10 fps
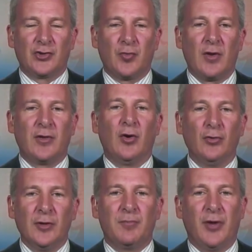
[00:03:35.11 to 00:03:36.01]
It's one of the
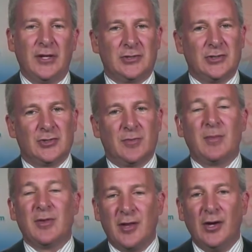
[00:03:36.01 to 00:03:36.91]
only places, or
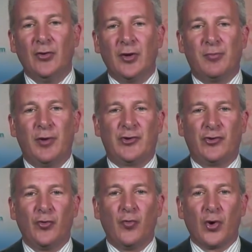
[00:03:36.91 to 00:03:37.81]
maybe the only place
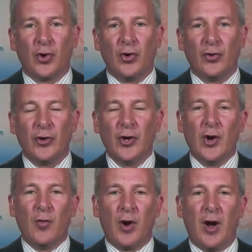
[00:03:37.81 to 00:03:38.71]
in the world,
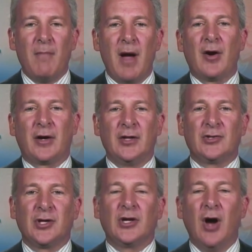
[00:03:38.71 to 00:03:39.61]
where Americans
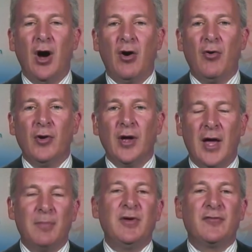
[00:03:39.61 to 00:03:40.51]
can go
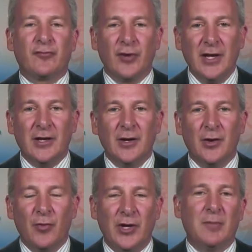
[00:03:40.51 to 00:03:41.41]
and be free.
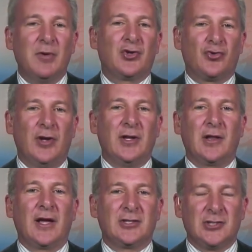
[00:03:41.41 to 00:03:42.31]
We can be treated
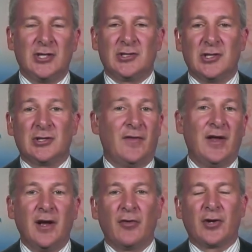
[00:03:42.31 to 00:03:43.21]
like citizens of
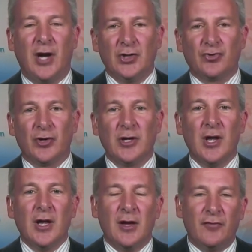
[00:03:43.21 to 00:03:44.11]
any other country.
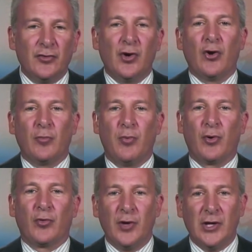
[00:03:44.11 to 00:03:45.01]
If you go to
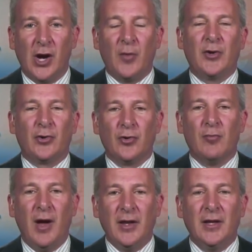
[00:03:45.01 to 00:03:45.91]
Puerto Rico and earn
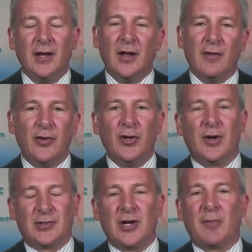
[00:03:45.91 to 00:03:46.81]
money, the
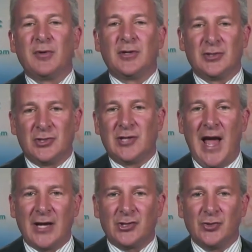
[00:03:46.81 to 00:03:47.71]
U.S. government doesn't
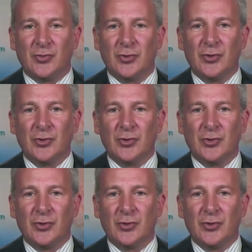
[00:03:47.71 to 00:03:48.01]
tax you.